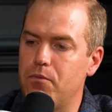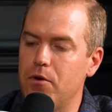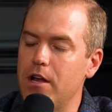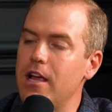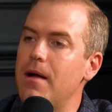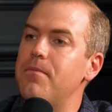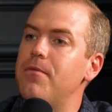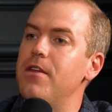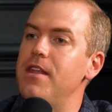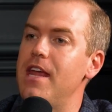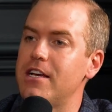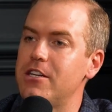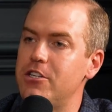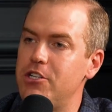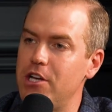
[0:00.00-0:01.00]
bring up the
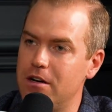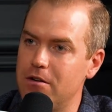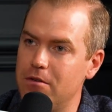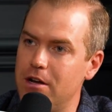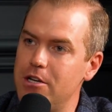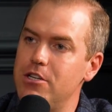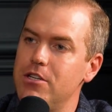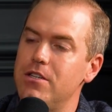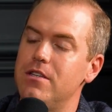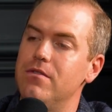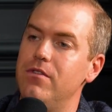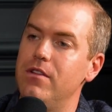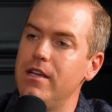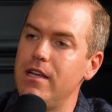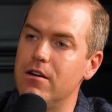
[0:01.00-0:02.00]
next generations
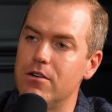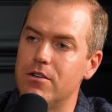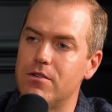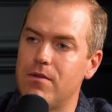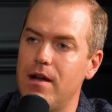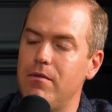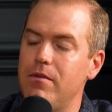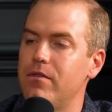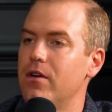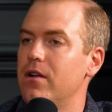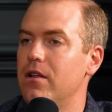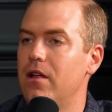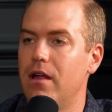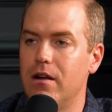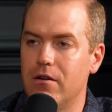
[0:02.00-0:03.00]
of leaders, right? We've got a
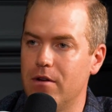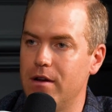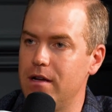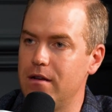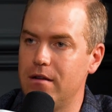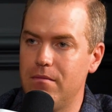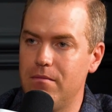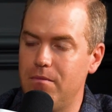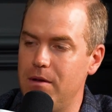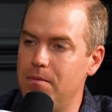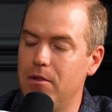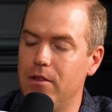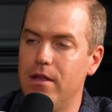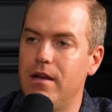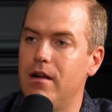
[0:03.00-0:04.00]
lot of great
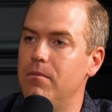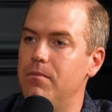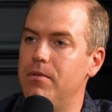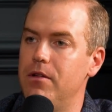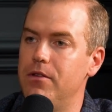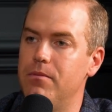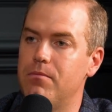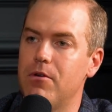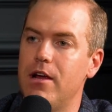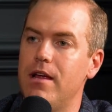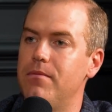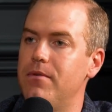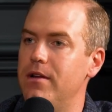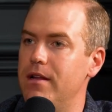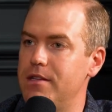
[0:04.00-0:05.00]
people that help build the
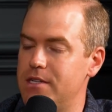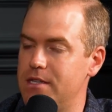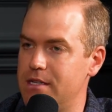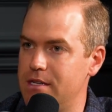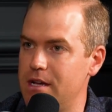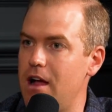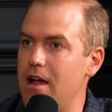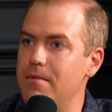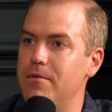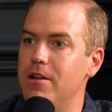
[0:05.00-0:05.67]
brand, but it's time,